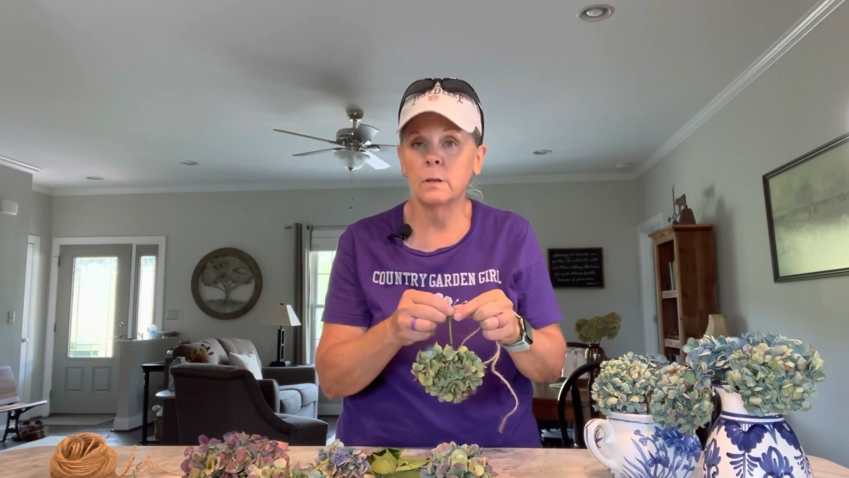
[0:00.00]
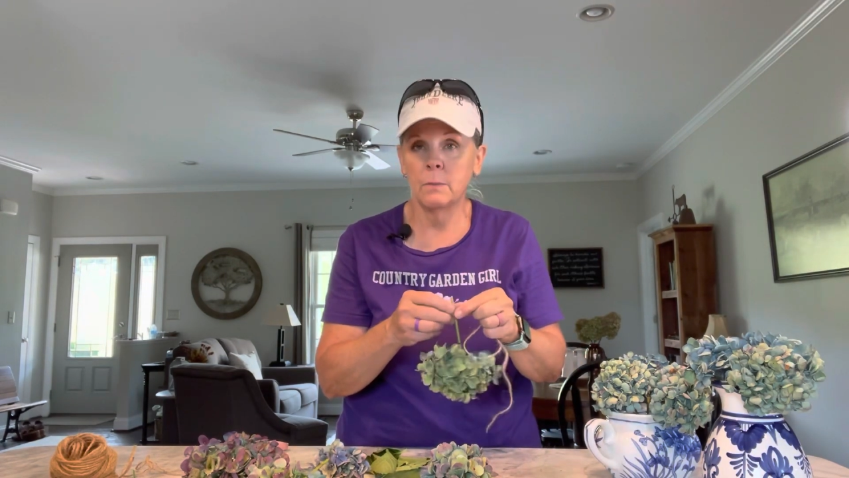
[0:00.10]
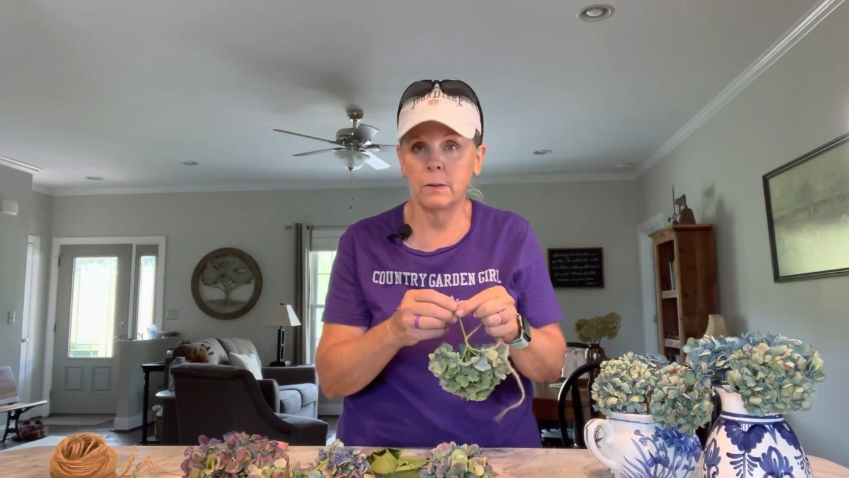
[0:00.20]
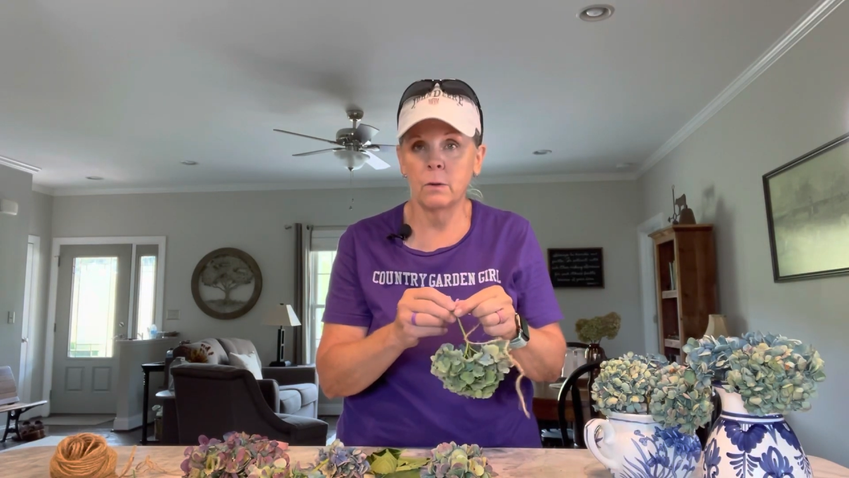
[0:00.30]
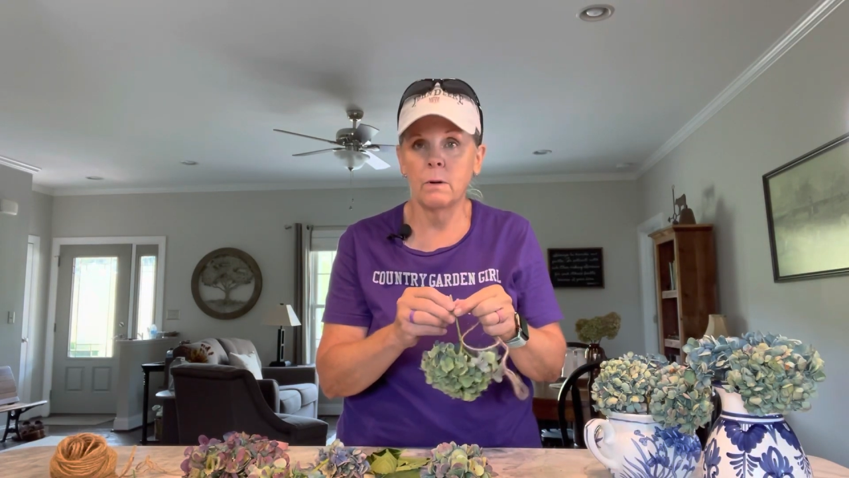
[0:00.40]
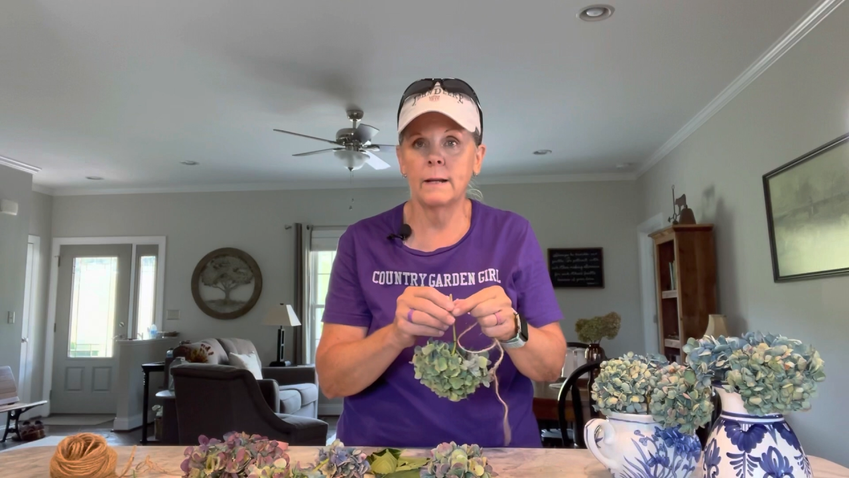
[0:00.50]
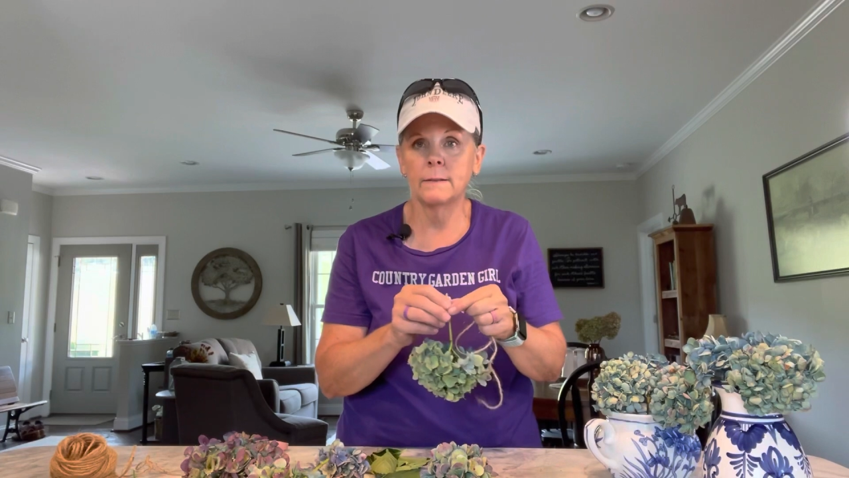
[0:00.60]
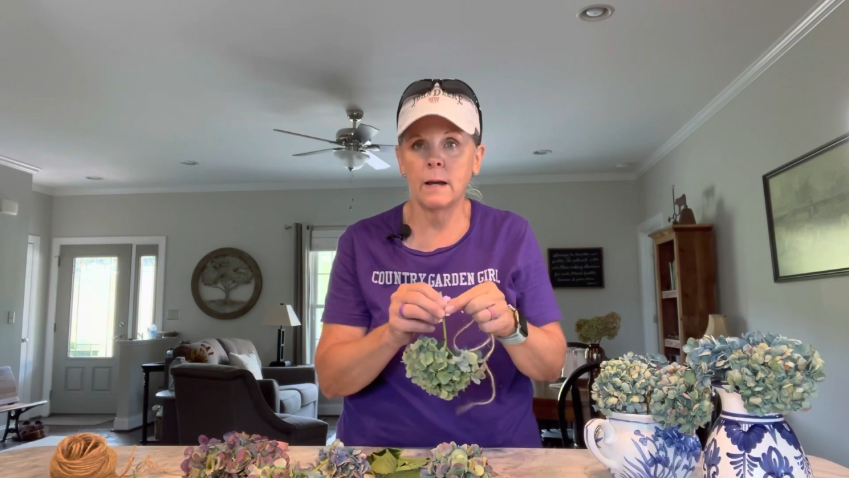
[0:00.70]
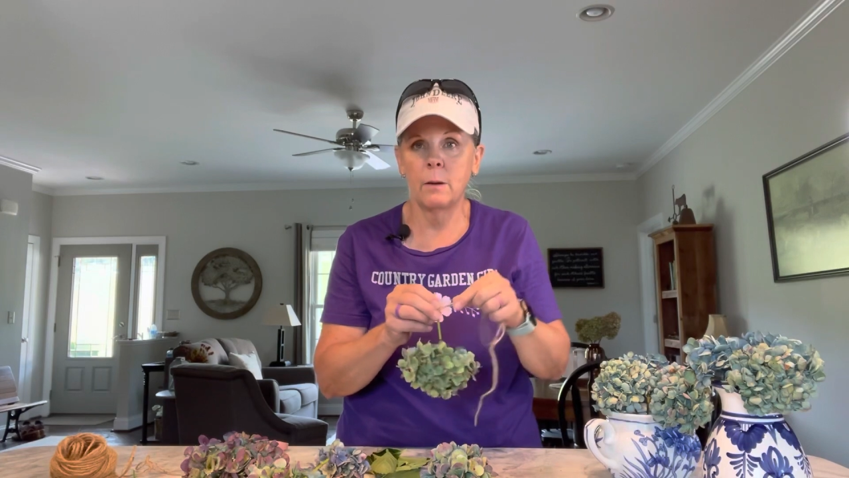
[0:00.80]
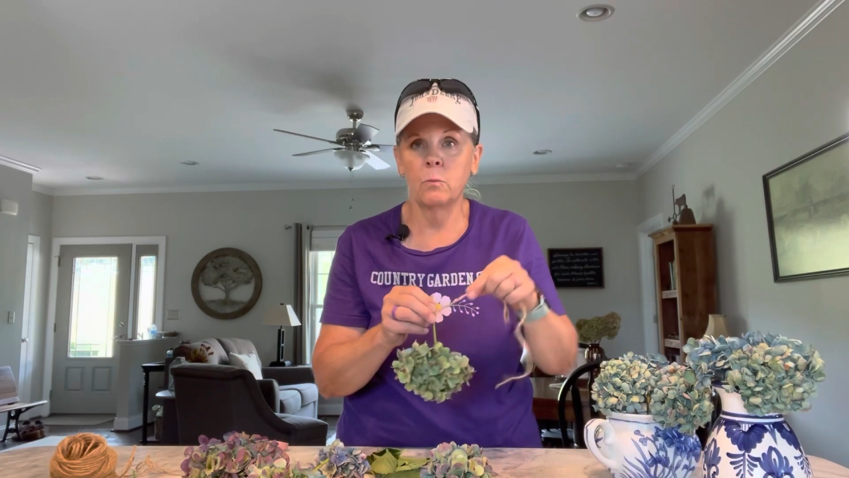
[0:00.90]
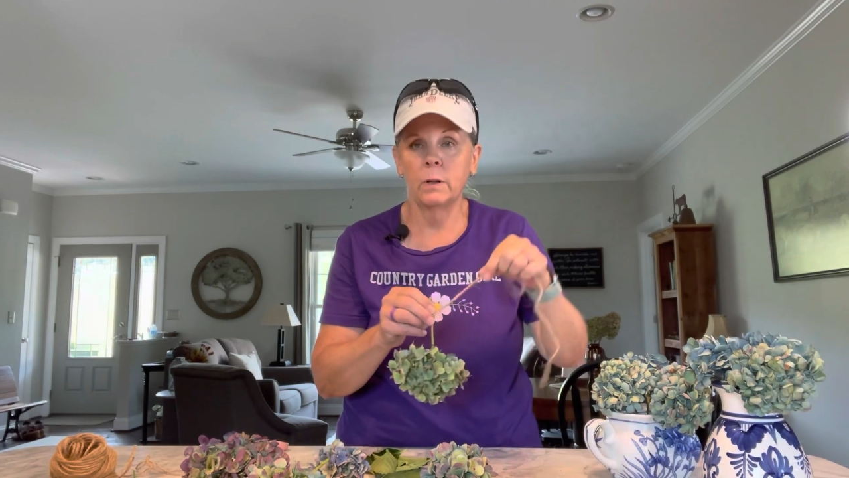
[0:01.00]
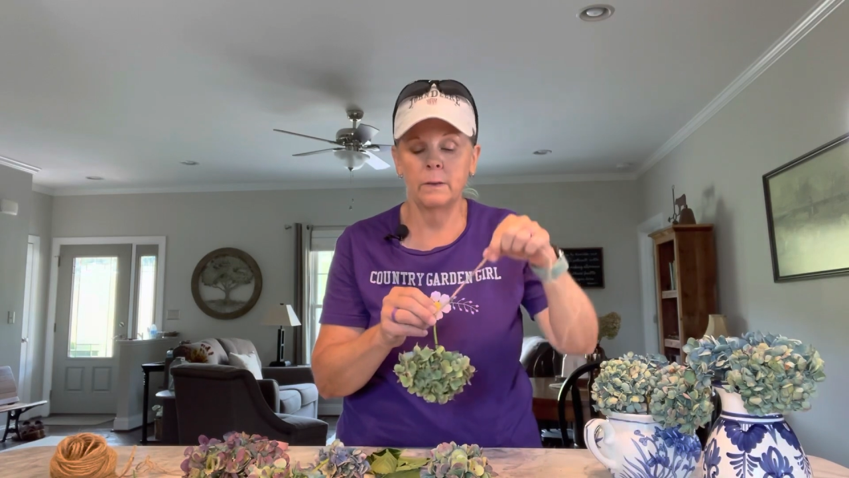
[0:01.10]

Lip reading: them at the right time,